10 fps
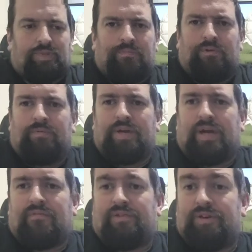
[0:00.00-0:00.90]
Paul
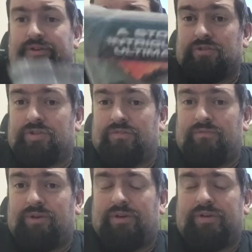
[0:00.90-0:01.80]
McCaffrey, who's also
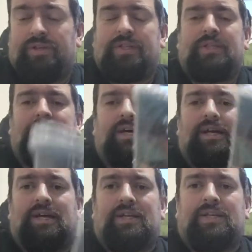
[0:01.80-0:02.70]
from Burton,
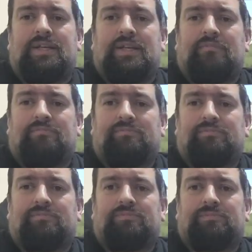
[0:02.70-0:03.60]
and
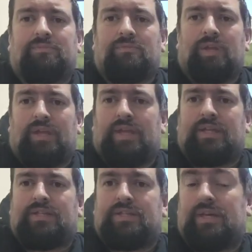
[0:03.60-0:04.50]
yeah,
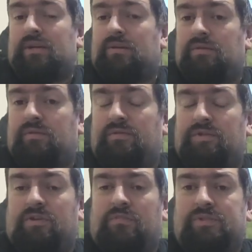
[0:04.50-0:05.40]
that's in there. I've got a
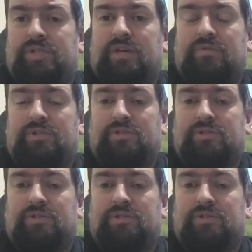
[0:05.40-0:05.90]
few copies of that, which is